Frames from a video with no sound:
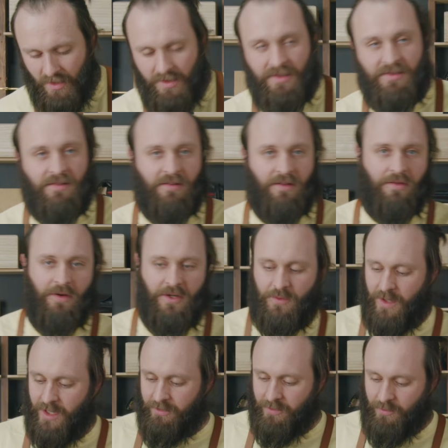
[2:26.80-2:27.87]
This is a
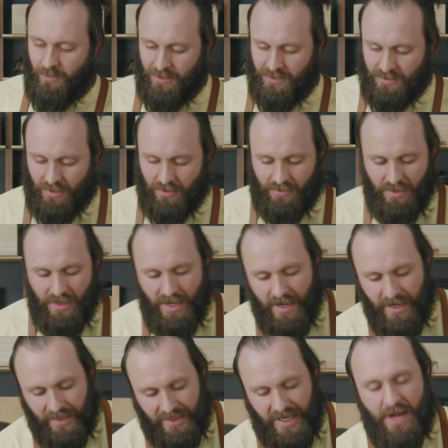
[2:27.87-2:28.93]
320 grit Waterstone.
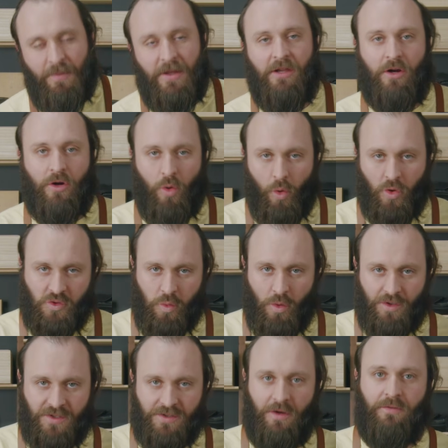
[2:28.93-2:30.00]
Keeping a coarse
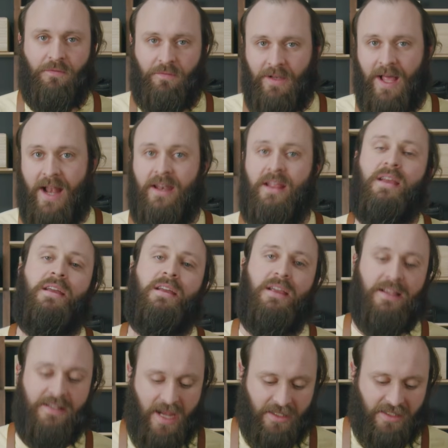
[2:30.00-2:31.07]
Waterstone flat
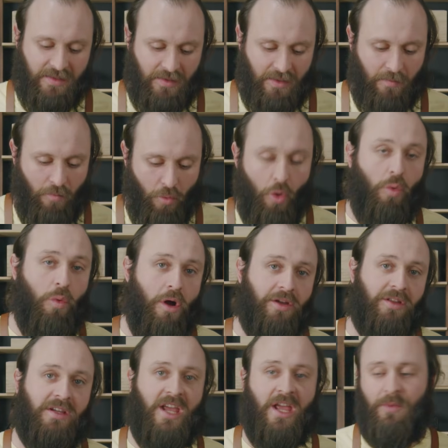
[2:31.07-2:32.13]
is actually more work
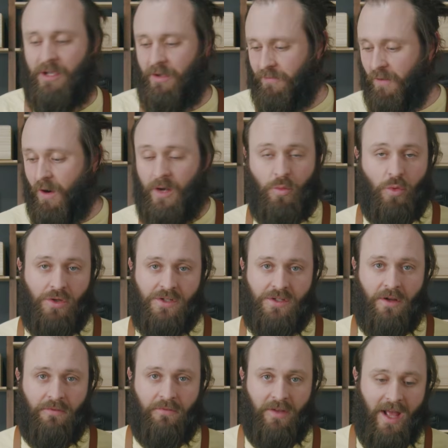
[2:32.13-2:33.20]
than keeping a fine
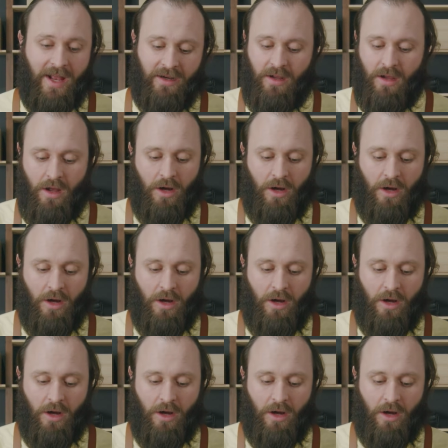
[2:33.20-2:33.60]
Waterstone flat.